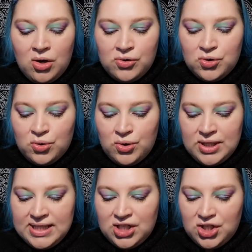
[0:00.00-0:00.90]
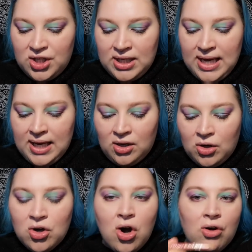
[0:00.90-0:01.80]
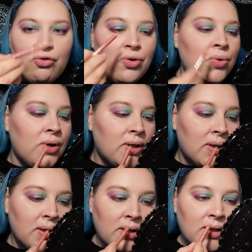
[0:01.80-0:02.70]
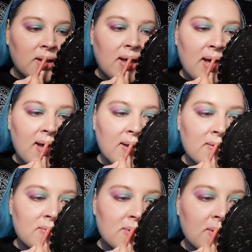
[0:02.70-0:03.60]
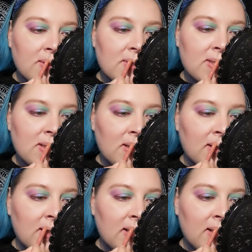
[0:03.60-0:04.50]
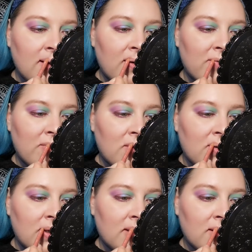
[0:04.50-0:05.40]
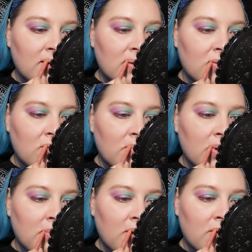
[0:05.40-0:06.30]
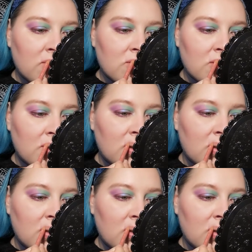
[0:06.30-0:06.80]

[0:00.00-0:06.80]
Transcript: Contour Edition in Coral. And I'm just going to slightly overline, not by much.